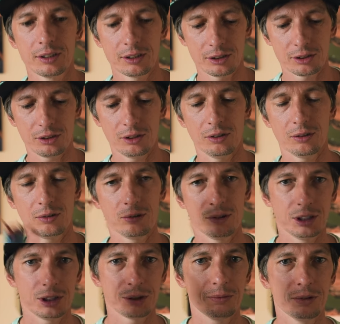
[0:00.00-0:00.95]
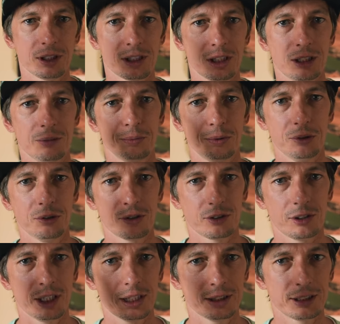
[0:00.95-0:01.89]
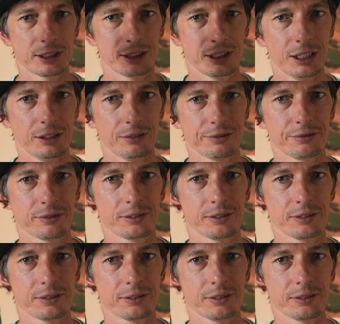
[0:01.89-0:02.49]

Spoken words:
so this will keep your tent safe.